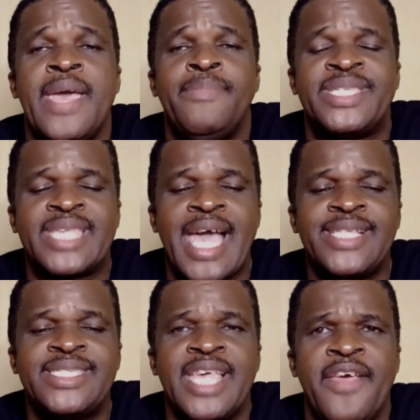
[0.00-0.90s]

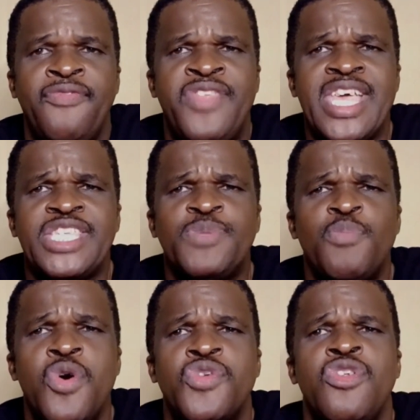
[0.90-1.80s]
Besides, this
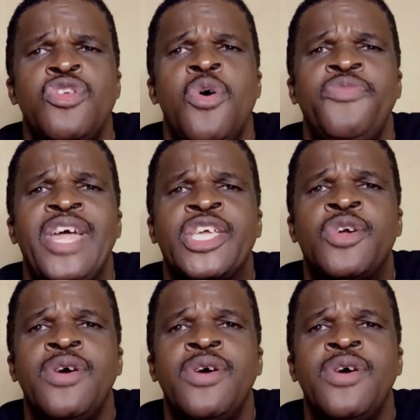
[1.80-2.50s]
moral law that